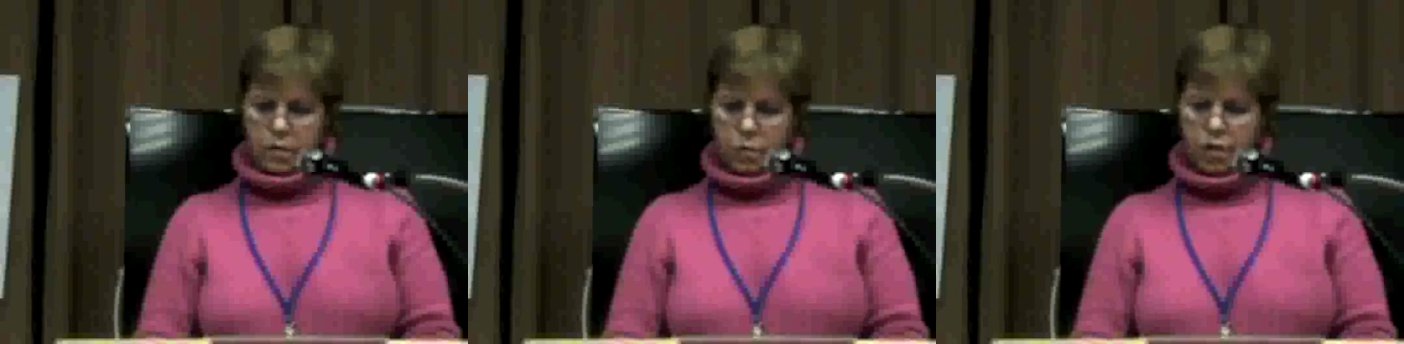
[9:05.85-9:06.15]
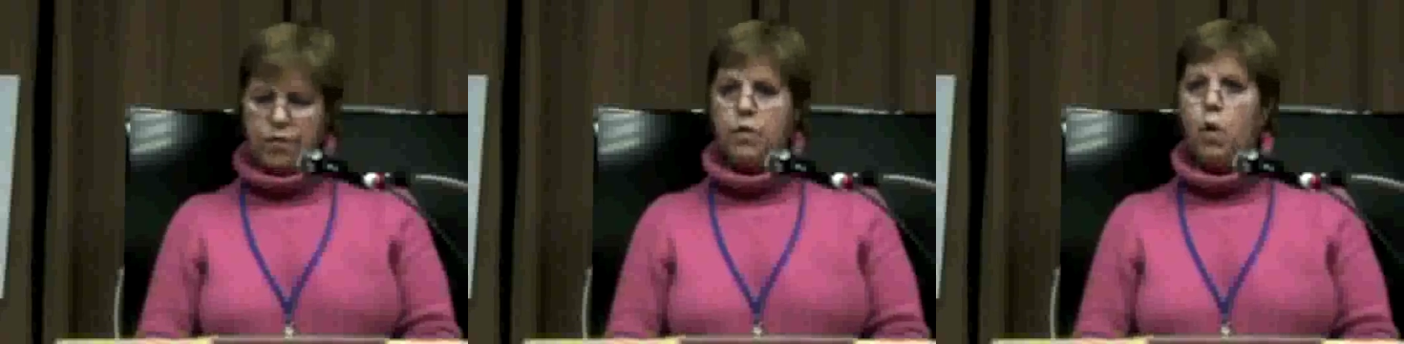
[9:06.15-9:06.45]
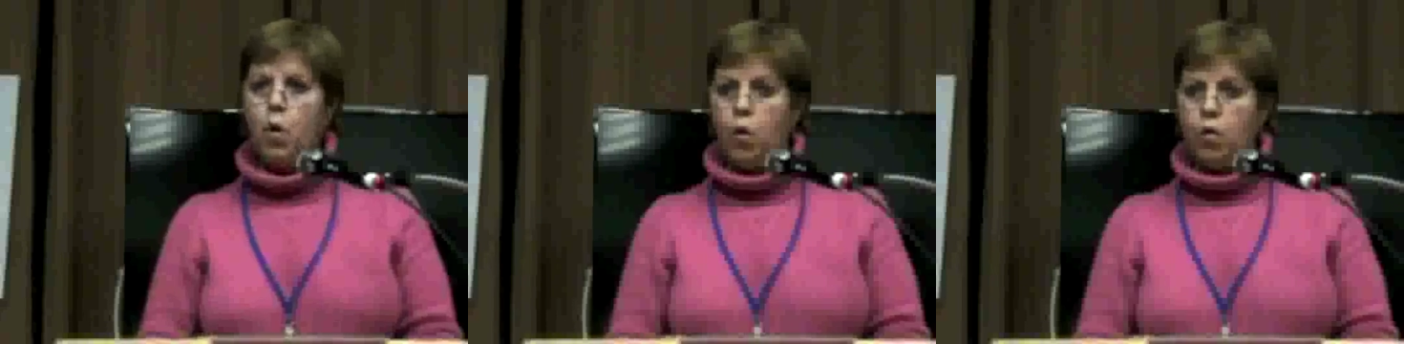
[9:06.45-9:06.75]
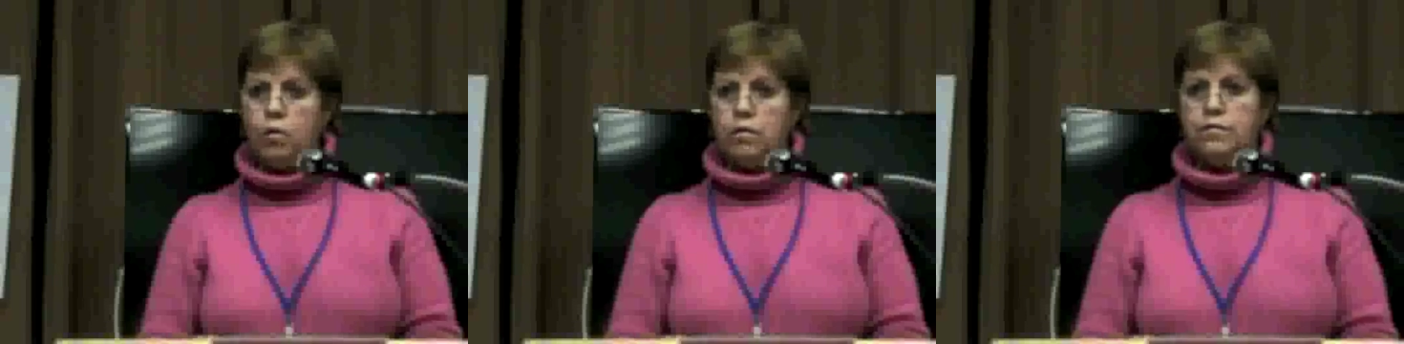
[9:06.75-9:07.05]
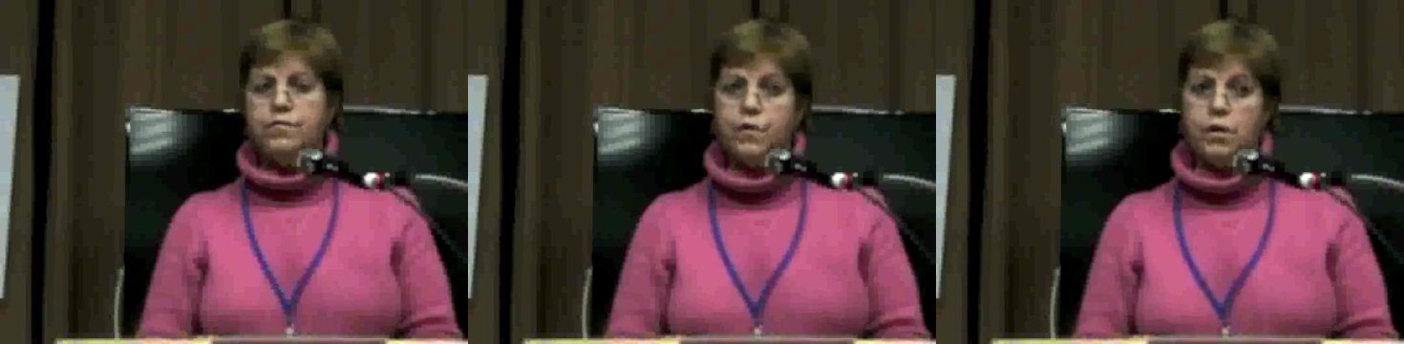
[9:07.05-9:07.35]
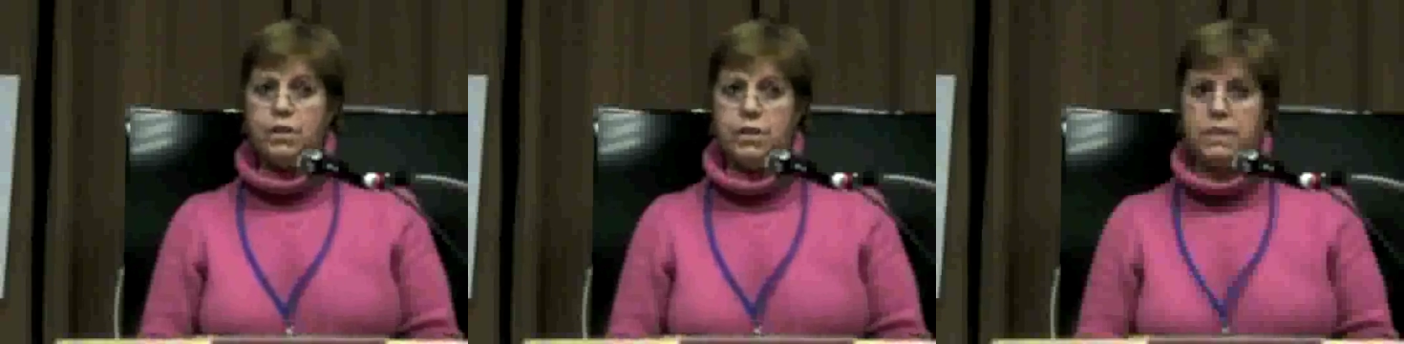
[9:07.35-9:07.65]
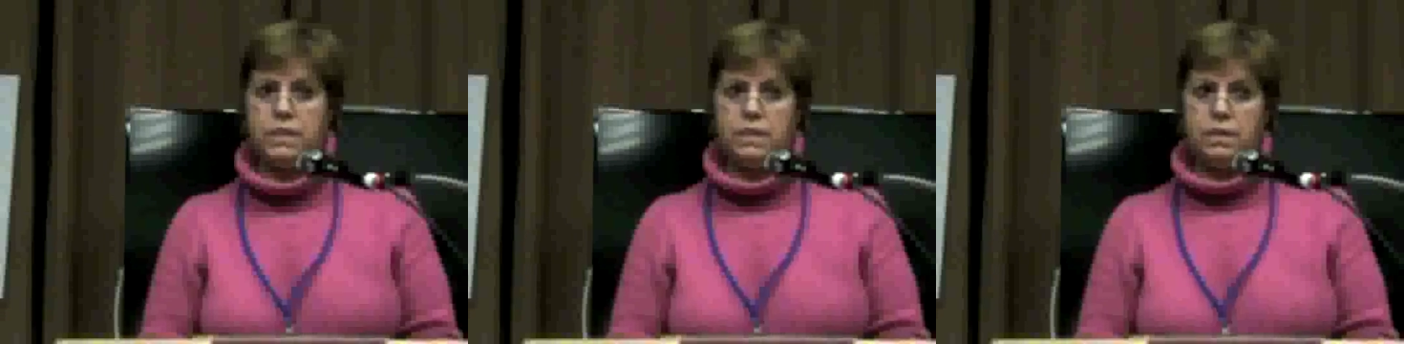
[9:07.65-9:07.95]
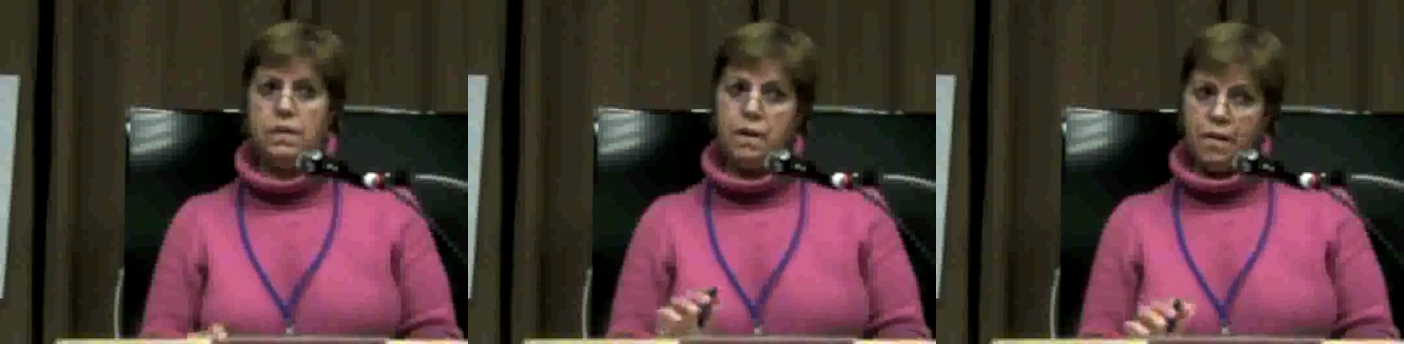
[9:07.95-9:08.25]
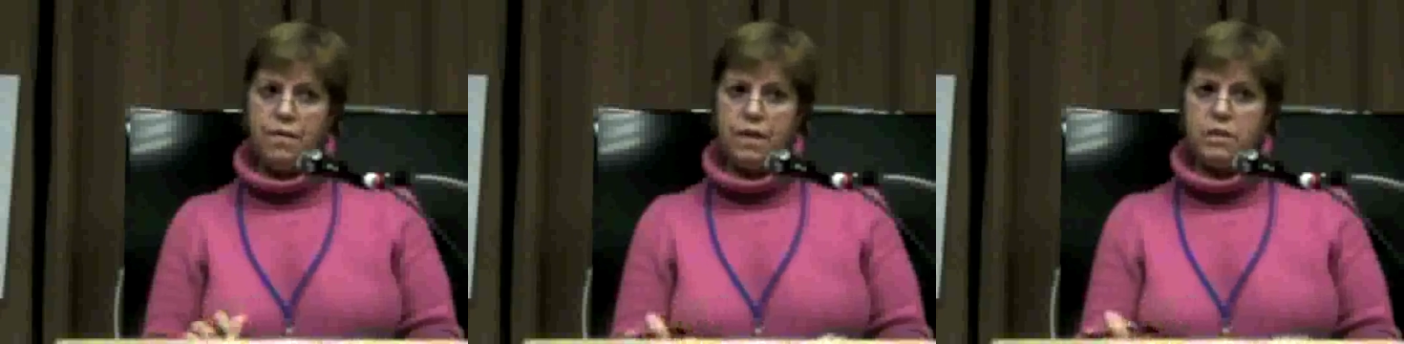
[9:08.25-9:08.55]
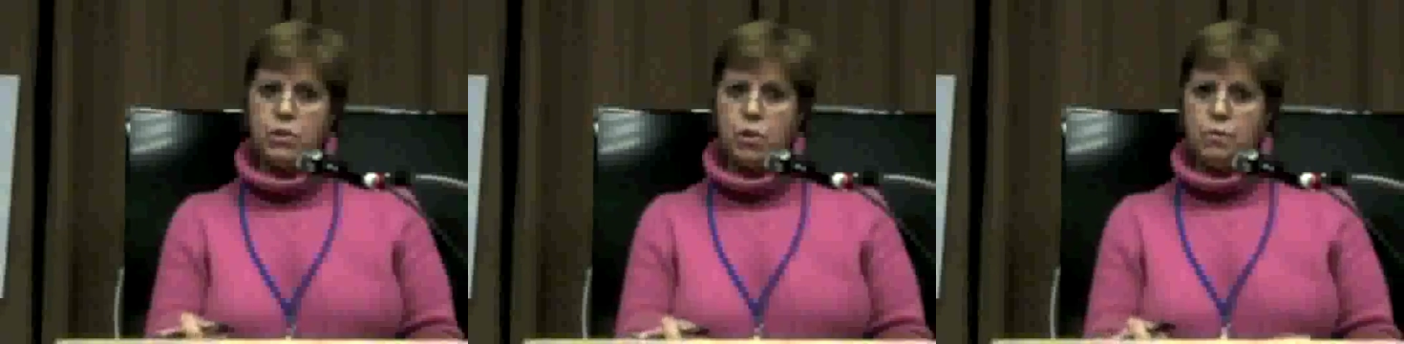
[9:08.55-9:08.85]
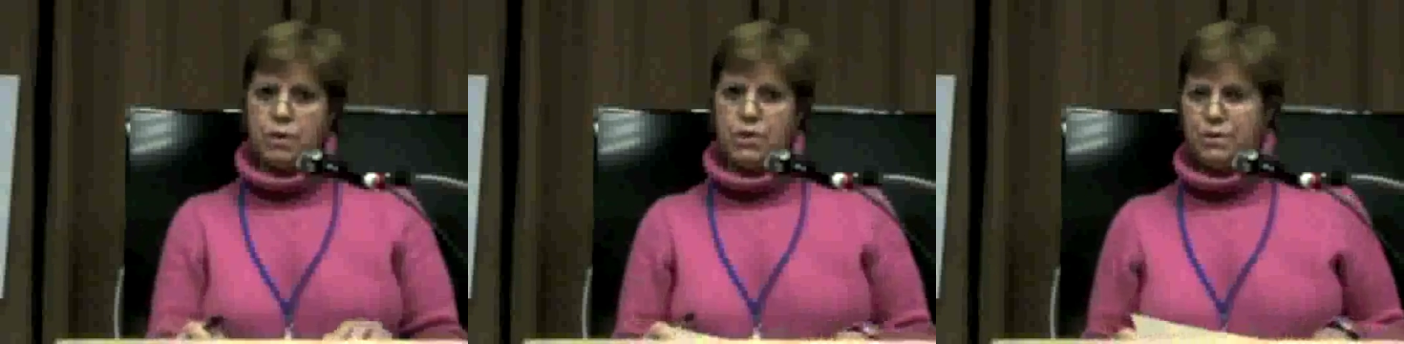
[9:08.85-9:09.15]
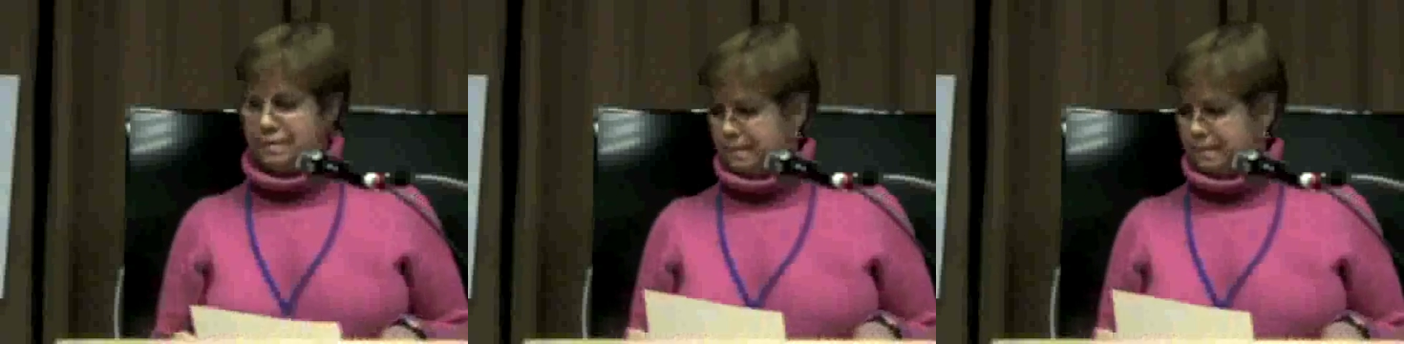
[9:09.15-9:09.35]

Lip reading: with all forces. Thank you so much.